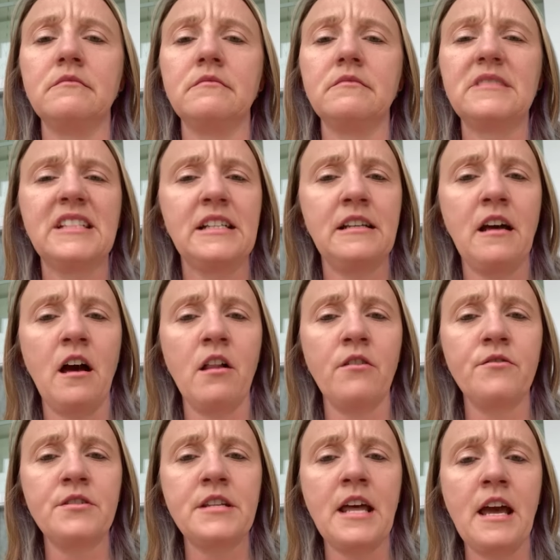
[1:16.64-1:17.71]

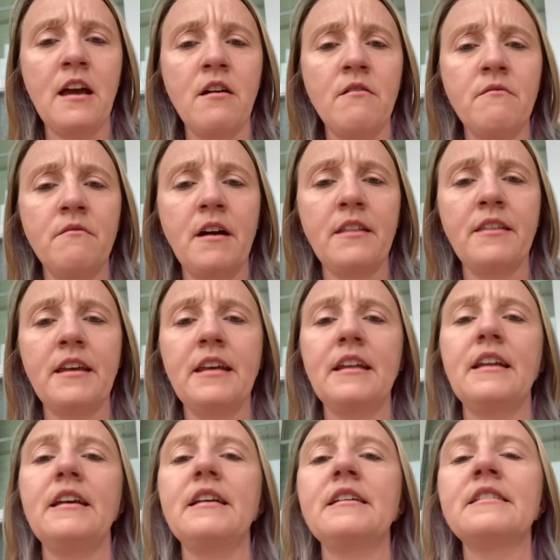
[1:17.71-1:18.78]
$10 now, I think it
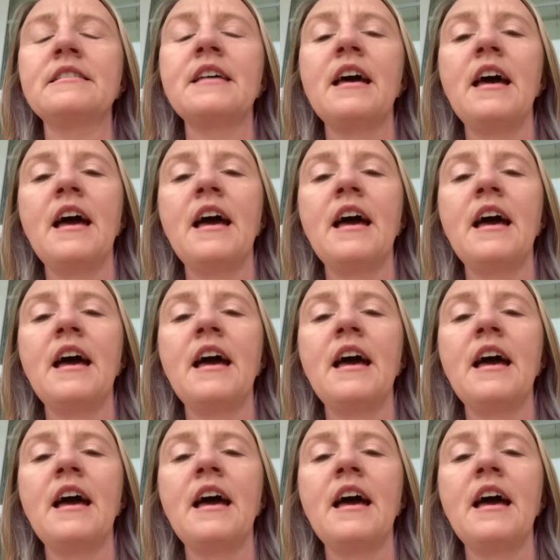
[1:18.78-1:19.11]
is.